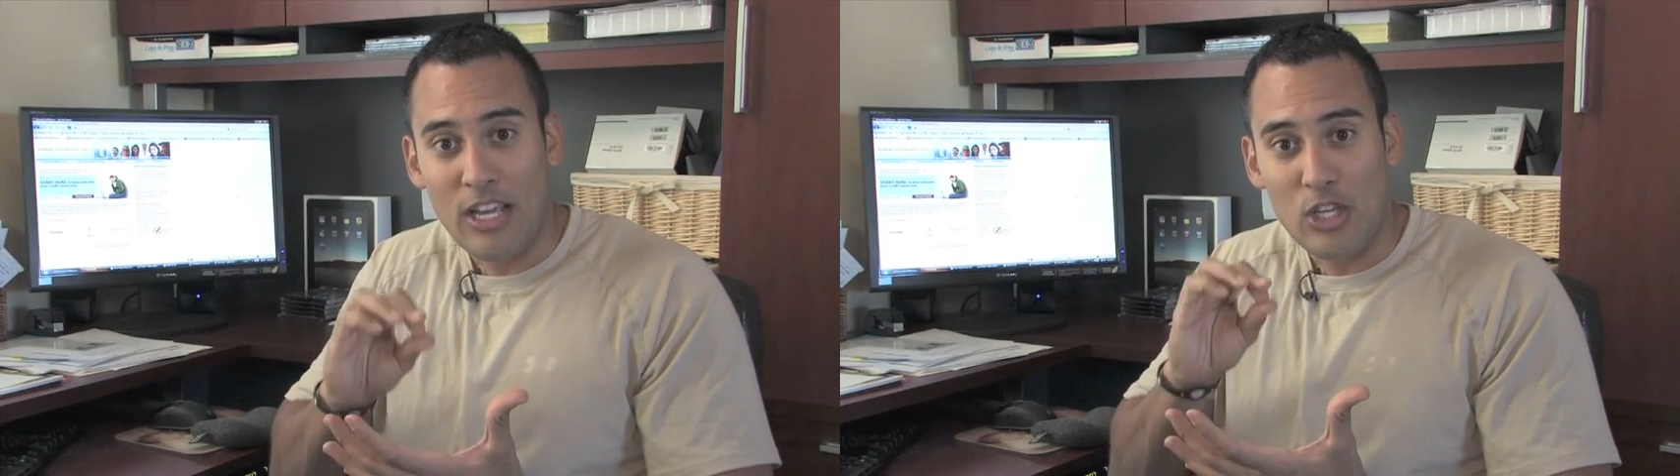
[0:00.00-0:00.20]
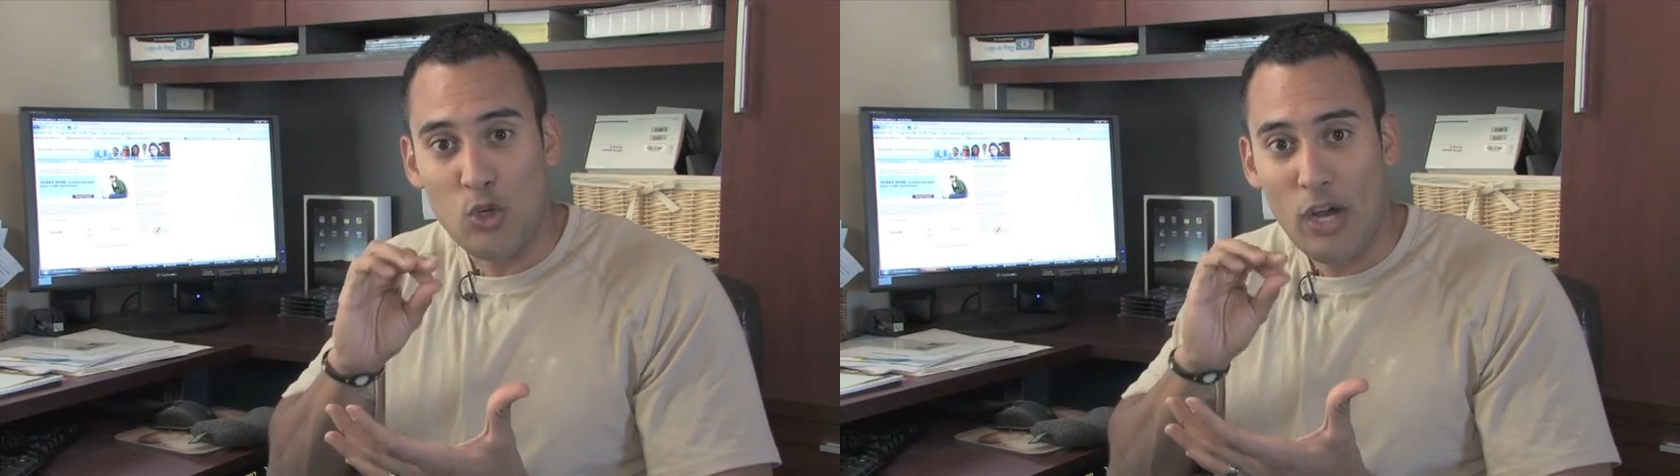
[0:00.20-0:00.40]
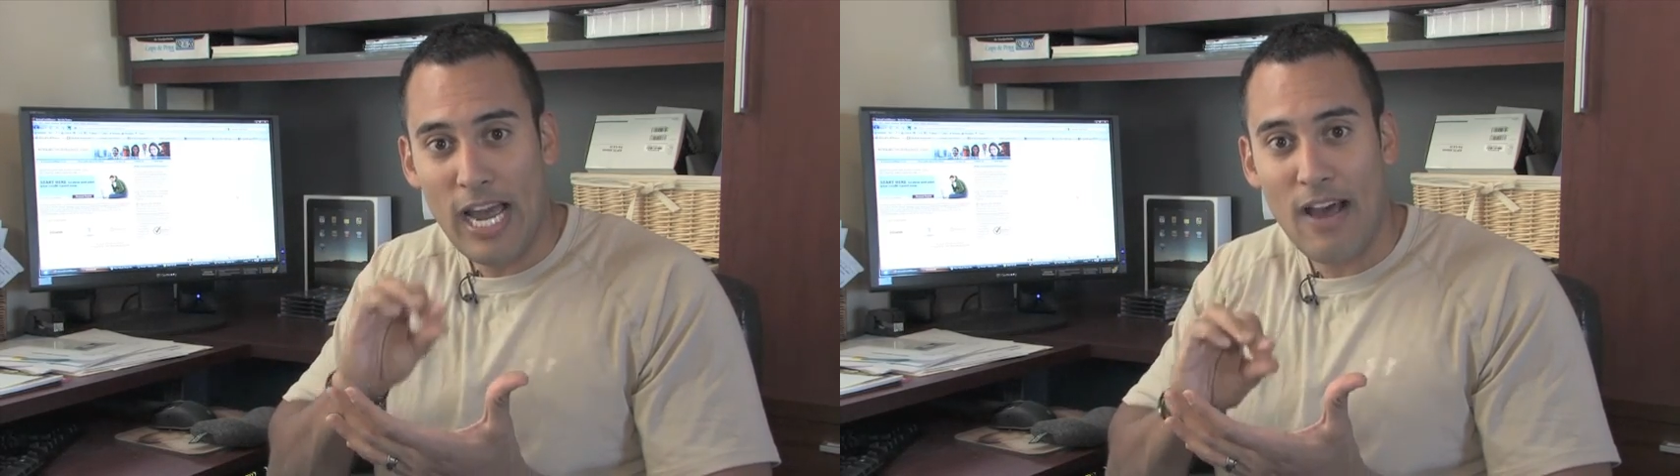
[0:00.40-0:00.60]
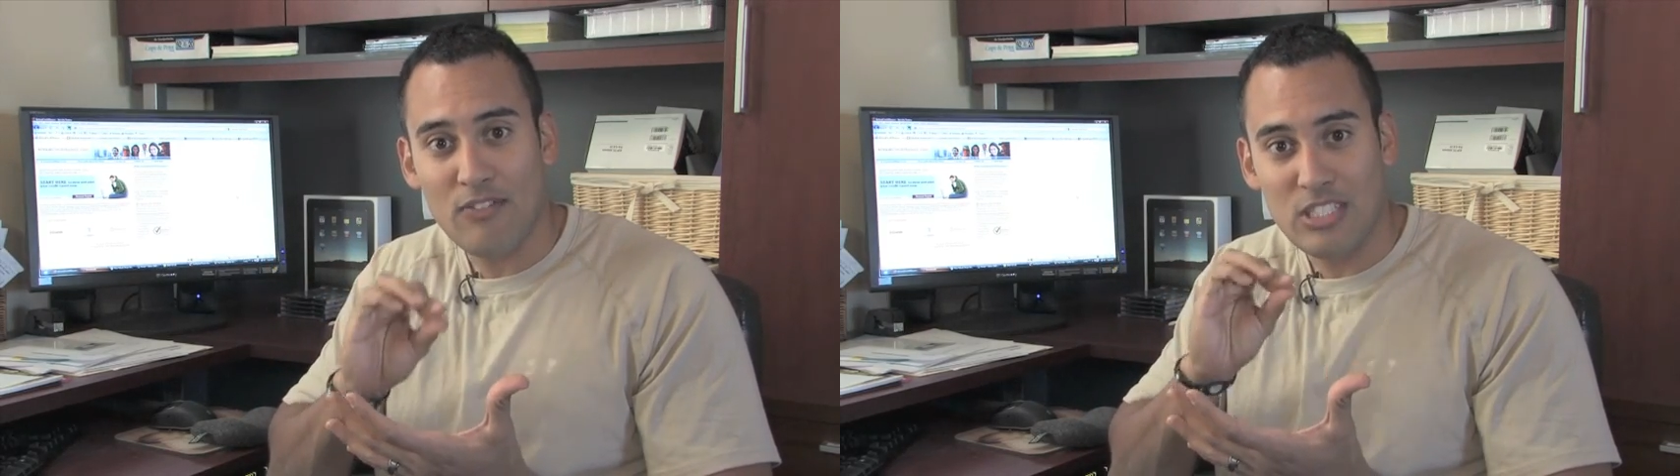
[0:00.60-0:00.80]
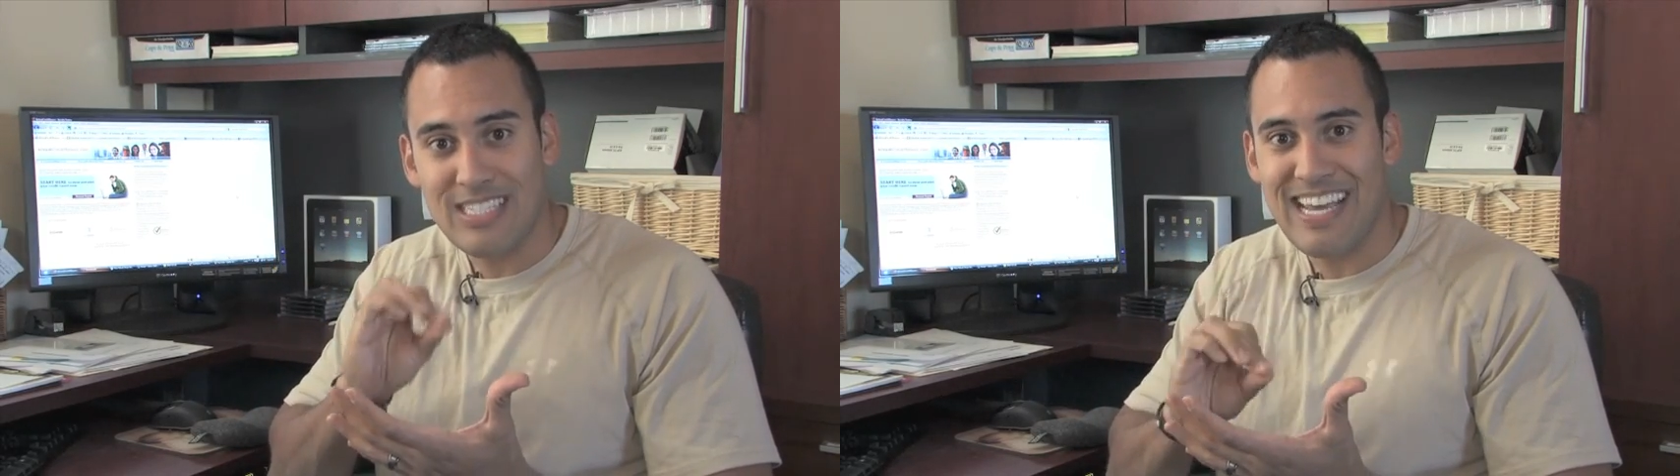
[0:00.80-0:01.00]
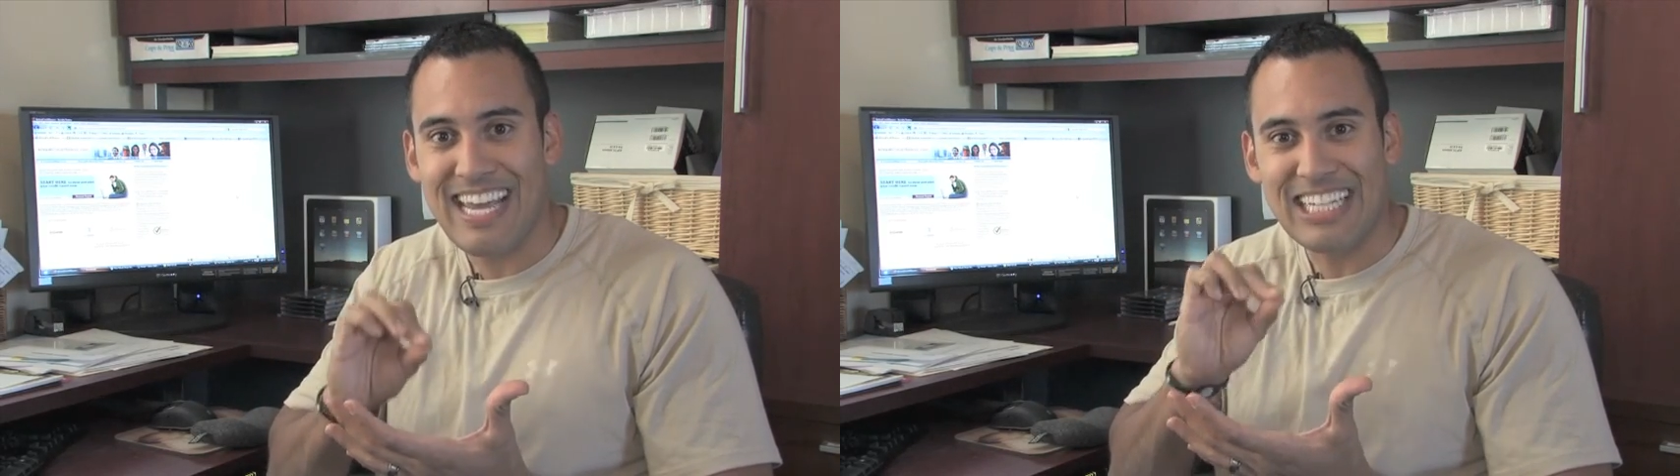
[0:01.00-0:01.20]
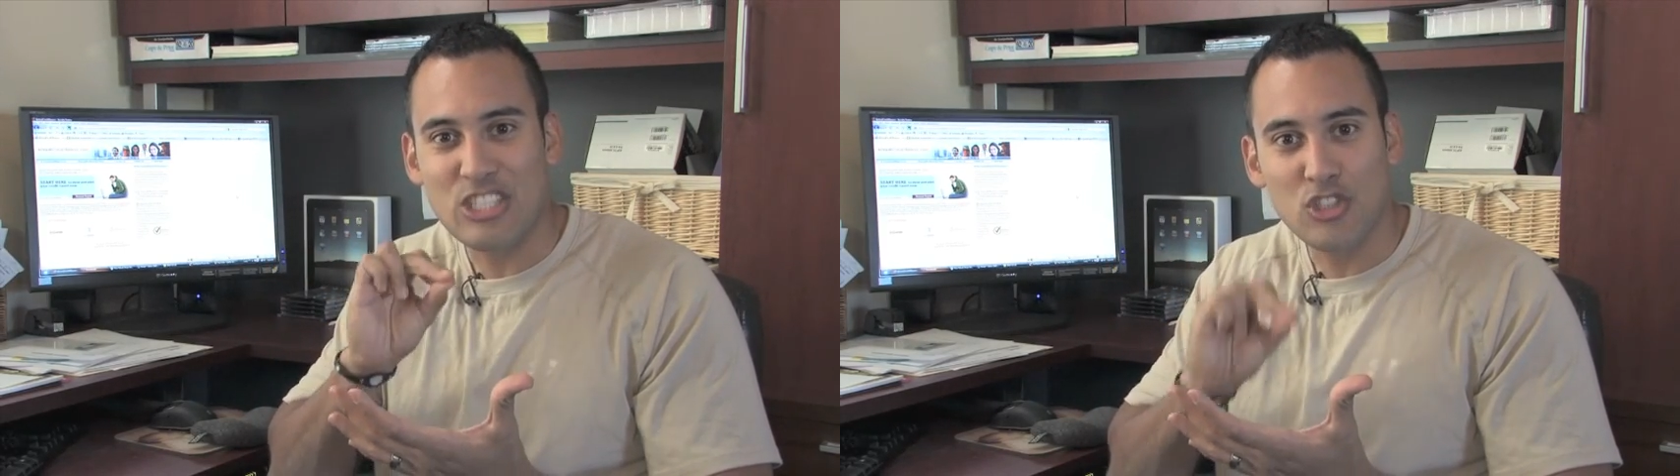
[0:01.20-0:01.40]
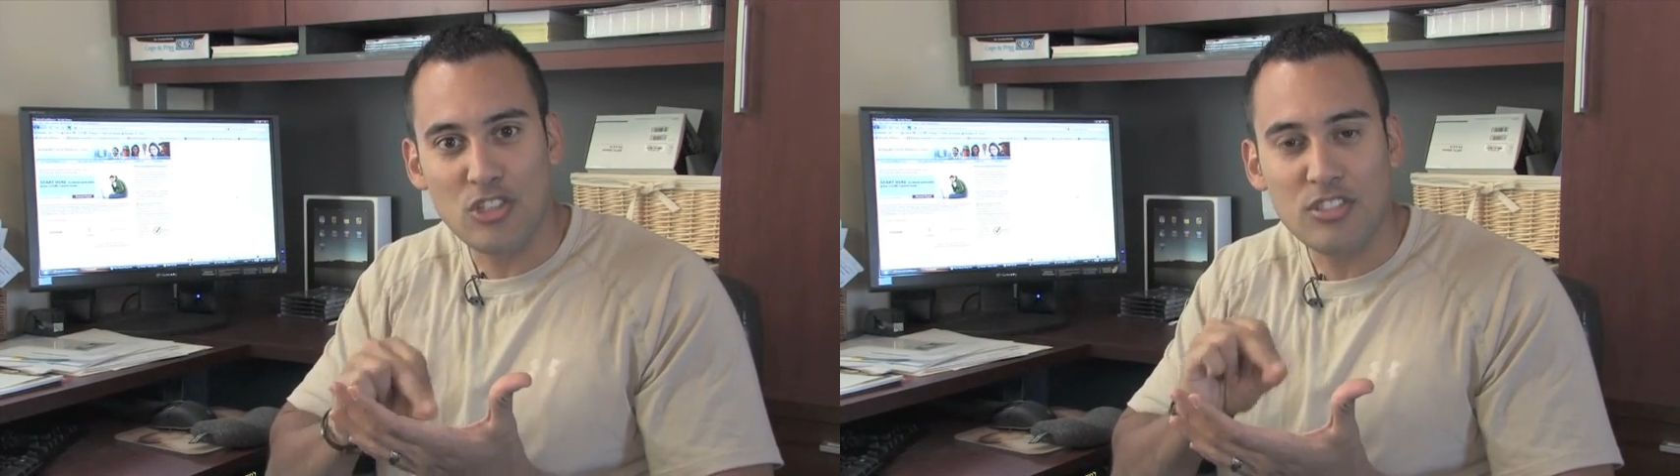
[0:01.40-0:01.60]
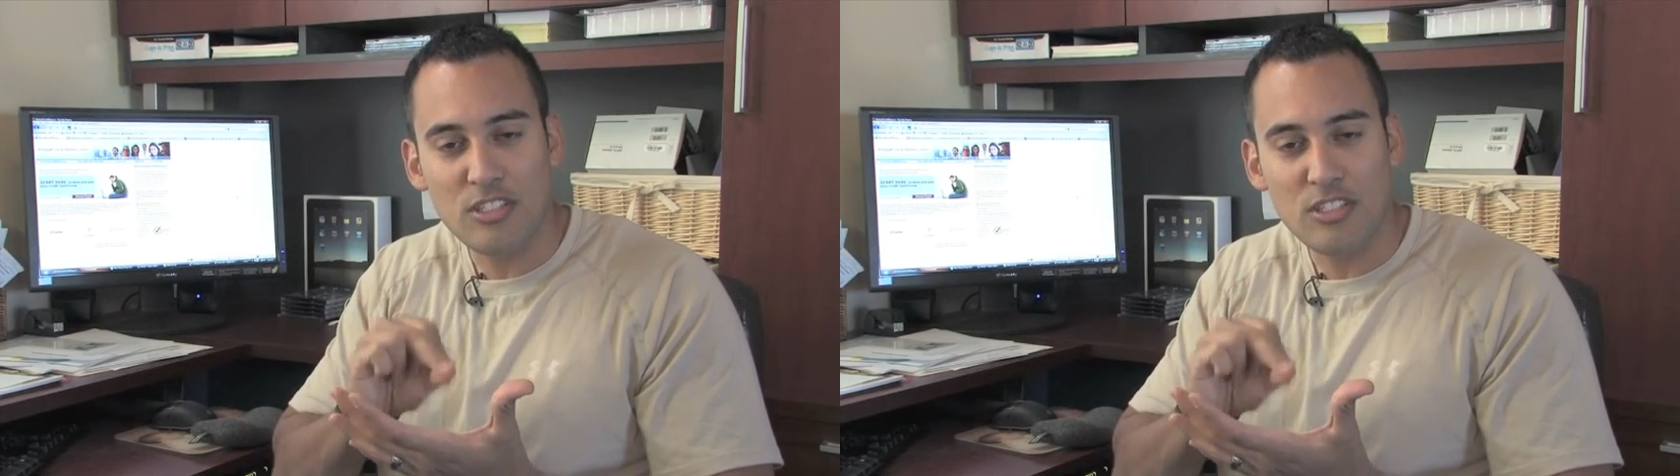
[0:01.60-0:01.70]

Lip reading: you have to take just